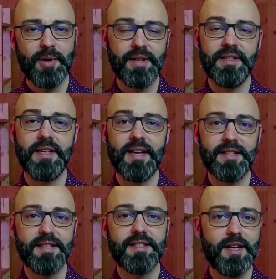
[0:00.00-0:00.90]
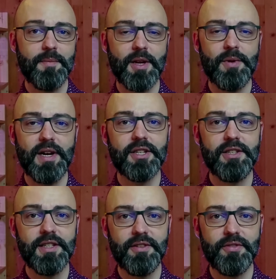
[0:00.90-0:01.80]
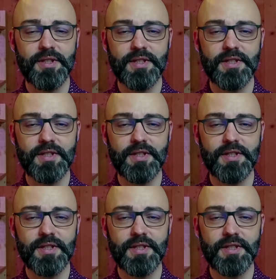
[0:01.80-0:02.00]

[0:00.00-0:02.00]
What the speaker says: But at this time, it will actually give